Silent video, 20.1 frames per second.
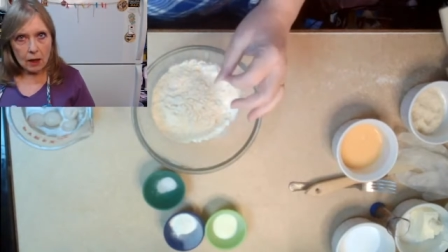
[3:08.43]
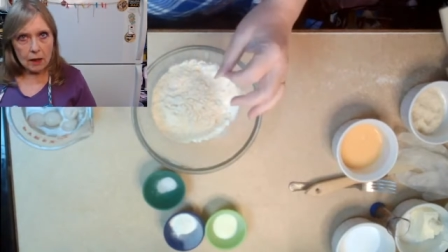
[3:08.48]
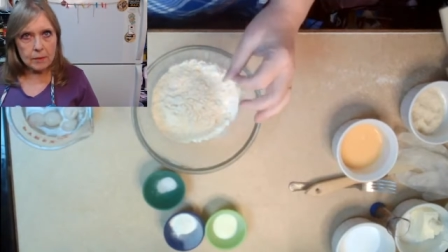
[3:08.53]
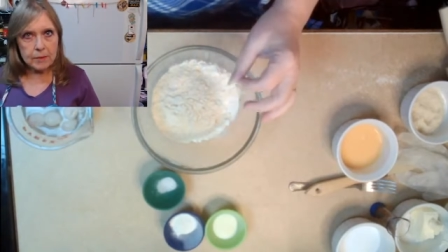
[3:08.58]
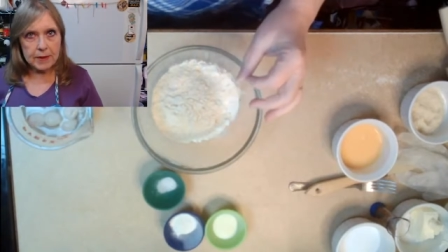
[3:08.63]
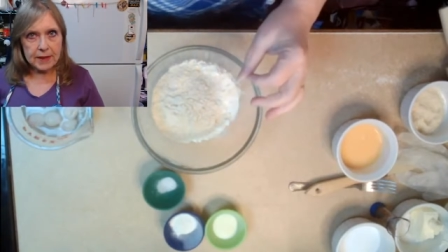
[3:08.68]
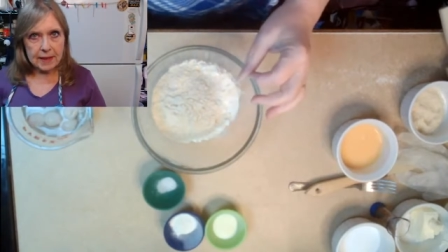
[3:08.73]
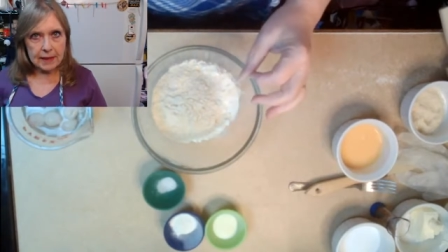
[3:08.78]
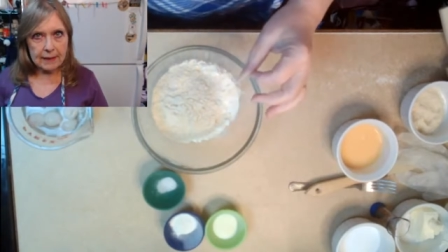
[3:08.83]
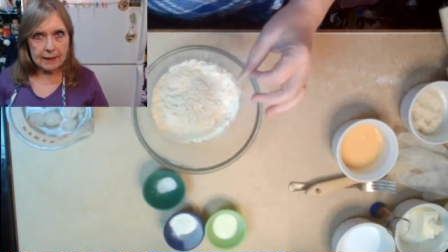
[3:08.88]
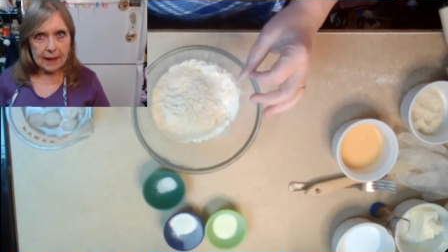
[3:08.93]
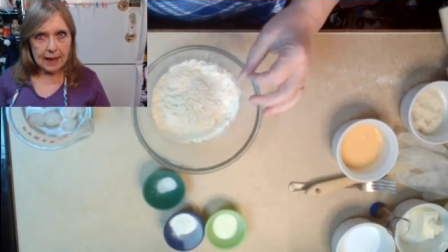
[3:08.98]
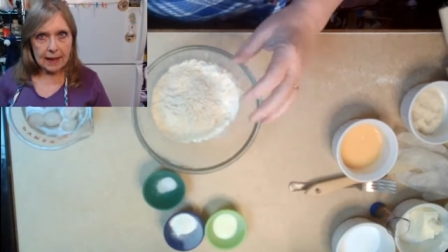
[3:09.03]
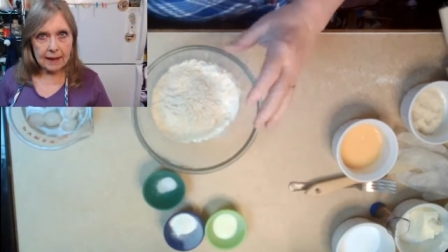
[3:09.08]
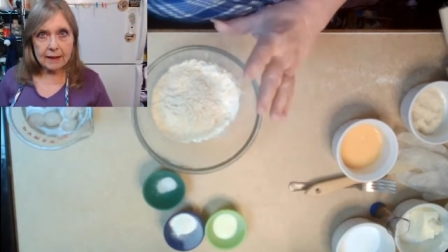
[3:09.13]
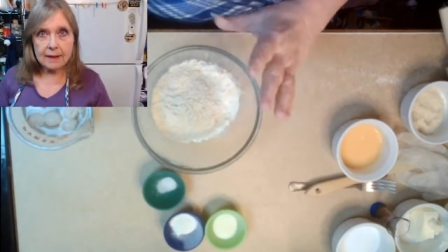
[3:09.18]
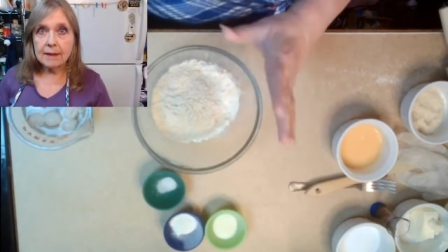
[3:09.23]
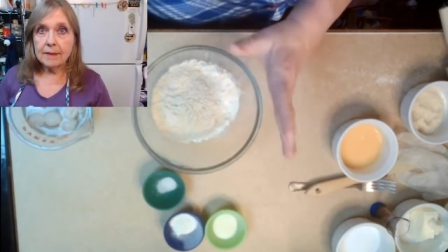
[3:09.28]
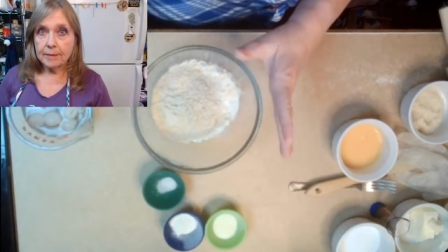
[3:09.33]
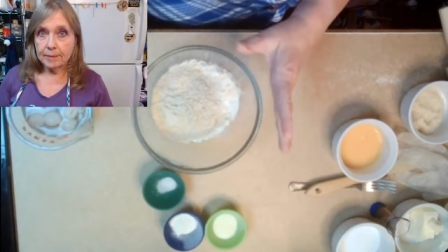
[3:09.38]
carbs in
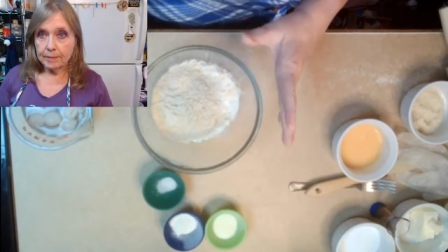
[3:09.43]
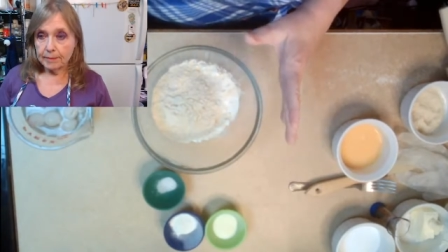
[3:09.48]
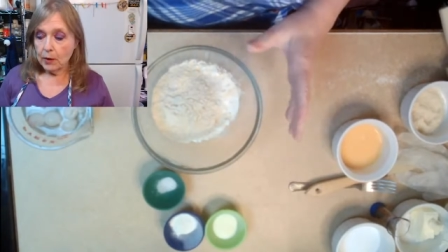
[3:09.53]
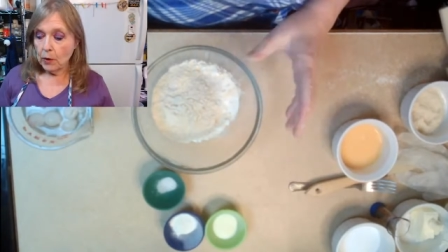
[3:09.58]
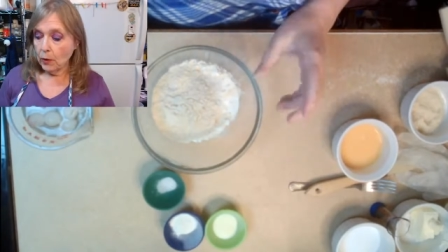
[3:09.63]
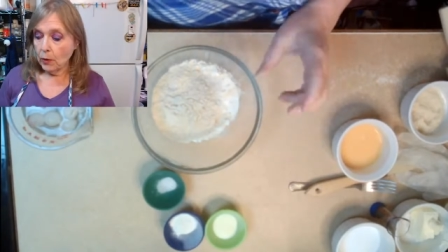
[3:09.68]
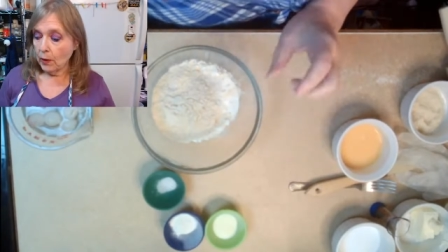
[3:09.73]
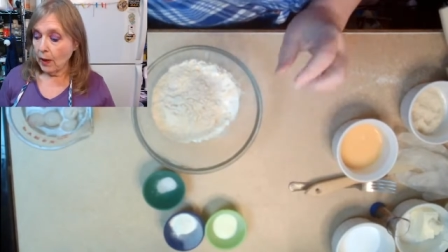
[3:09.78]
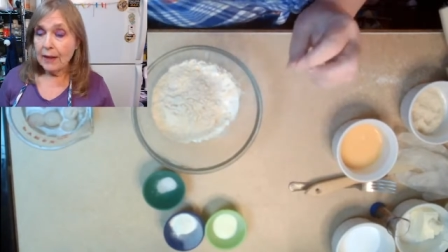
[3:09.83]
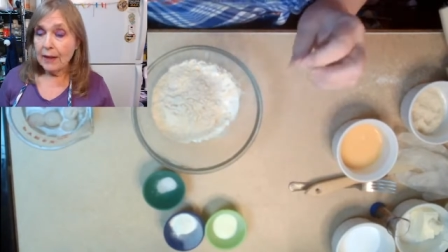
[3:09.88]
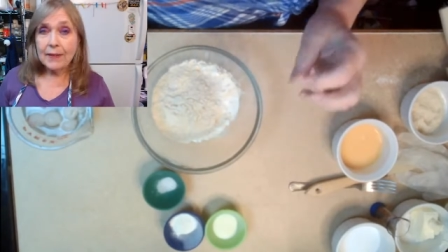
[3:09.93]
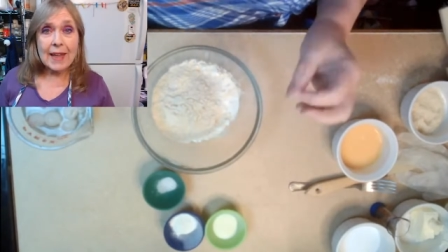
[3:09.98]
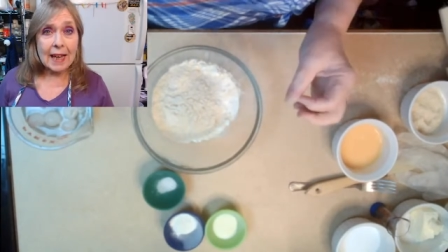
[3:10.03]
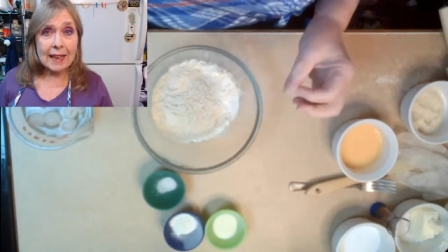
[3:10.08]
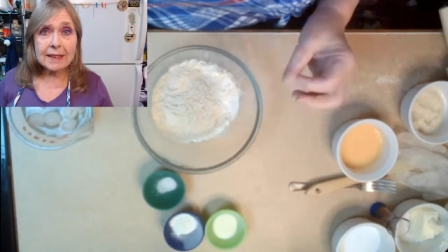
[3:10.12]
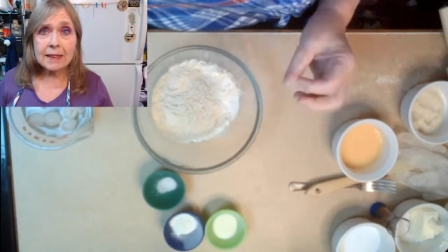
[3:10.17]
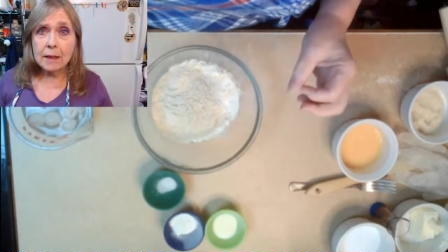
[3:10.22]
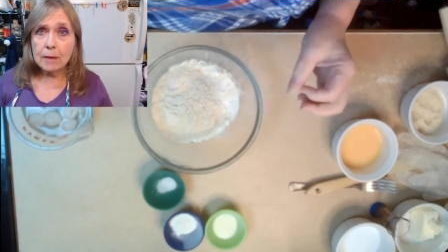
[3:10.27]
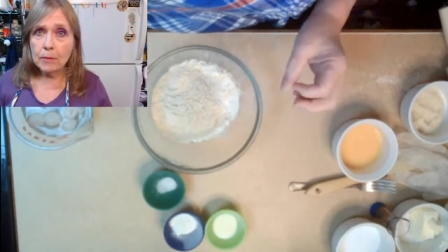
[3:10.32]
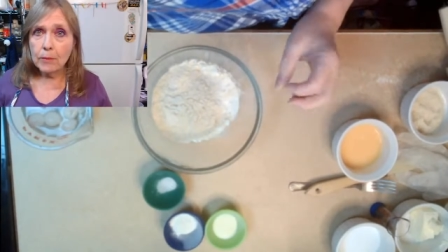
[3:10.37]
that. Okay,
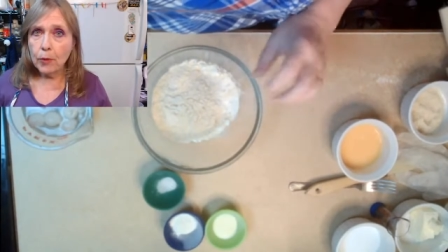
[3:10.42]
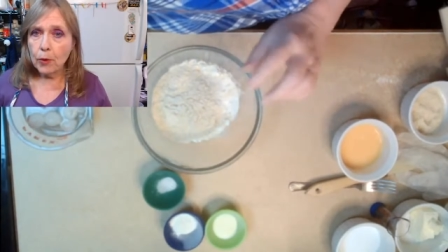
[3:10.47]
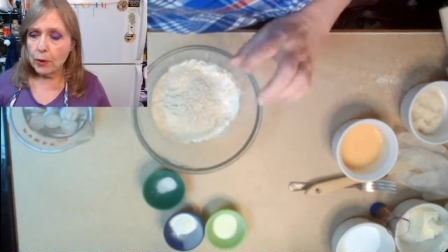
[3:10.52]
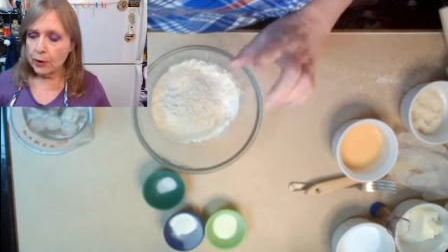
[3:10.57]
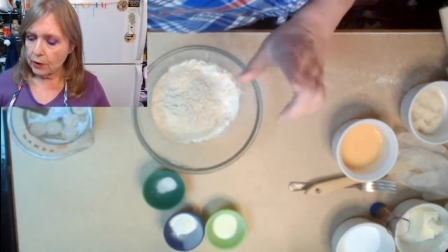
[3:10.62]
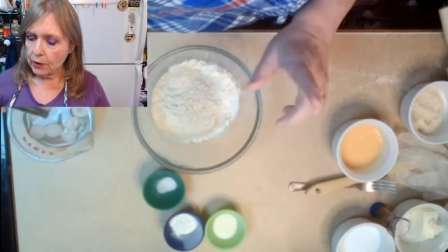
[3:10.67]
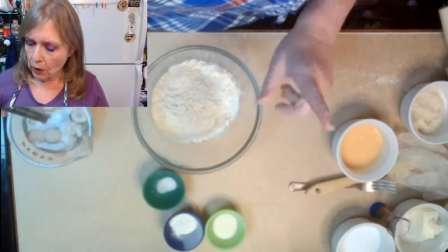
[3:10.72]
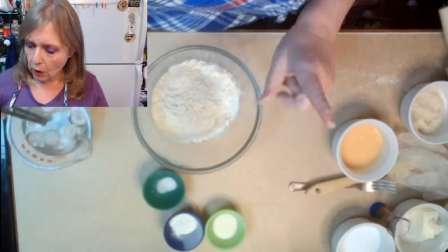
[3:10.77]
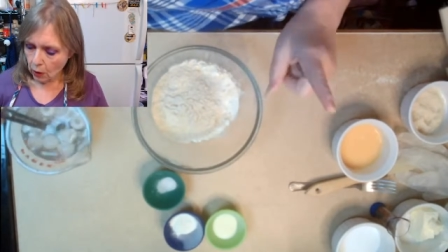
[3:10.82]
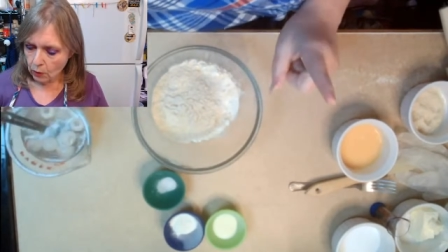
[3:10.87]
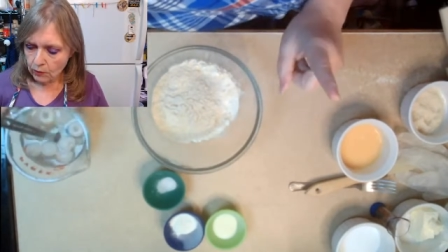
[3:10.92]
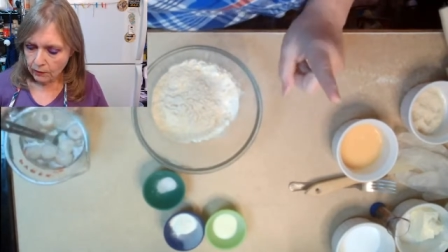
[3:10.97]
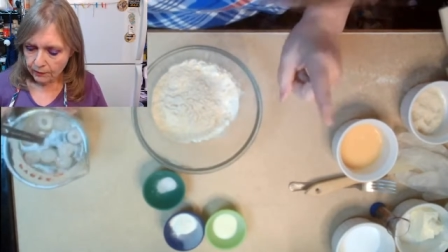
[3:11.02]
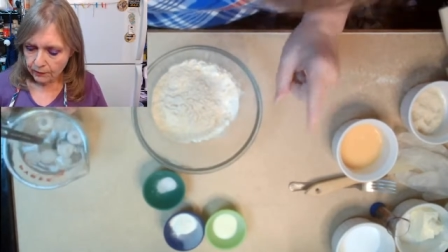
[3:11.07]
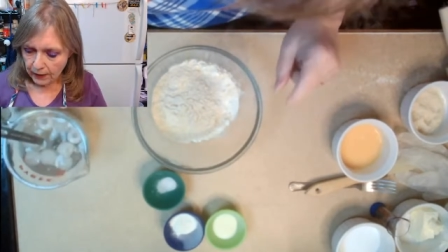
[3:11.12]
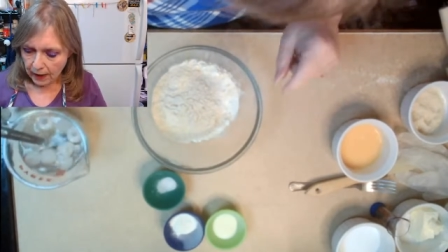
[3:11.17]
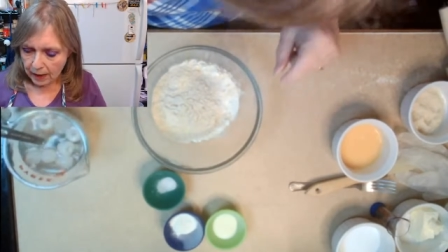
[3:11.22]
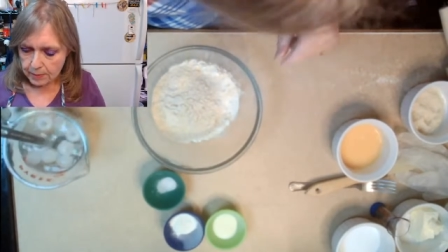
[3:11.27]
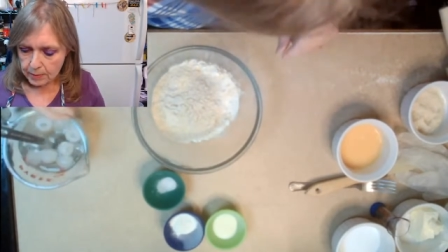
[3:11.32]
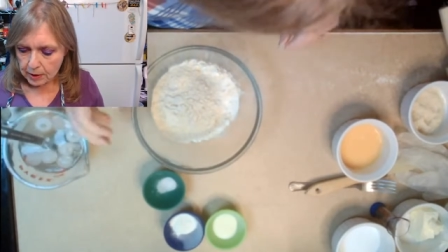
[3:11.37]
that's important, oat
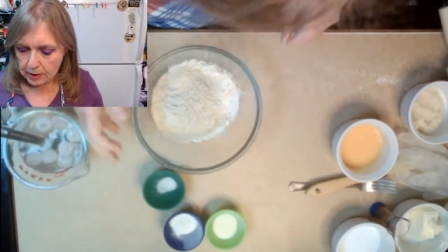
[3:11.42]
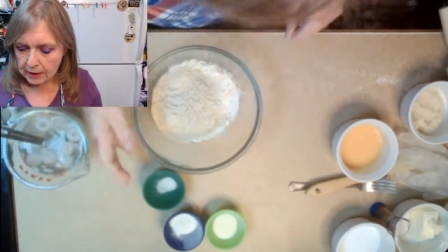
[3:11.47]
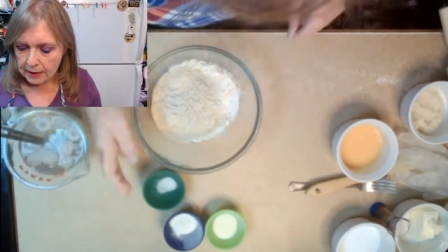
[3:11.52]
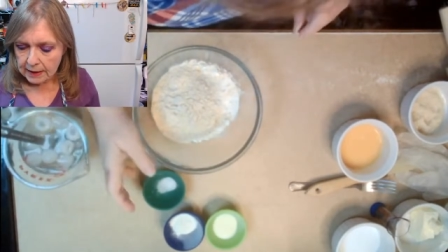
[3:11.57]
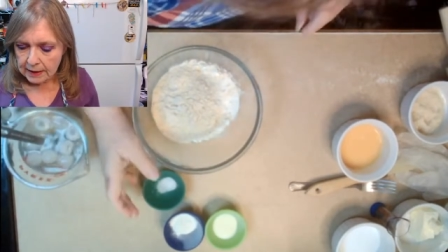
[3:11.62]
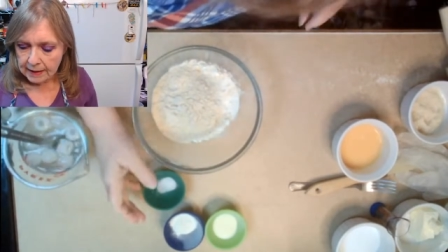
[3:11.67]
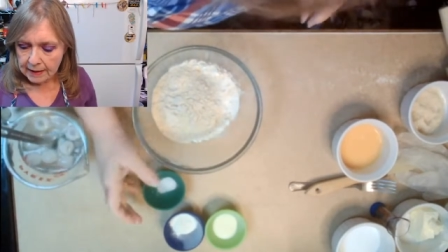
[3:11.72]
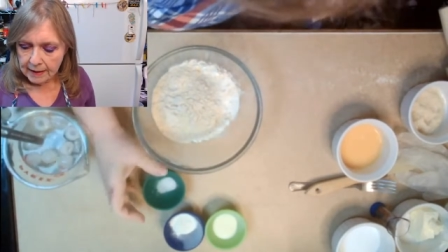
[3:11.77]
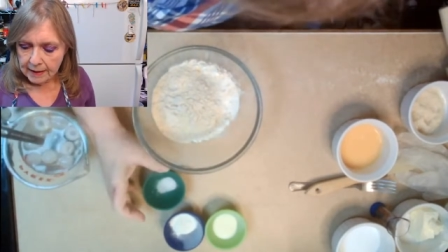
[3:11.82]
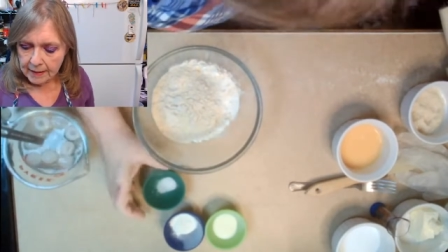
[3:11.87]
fiber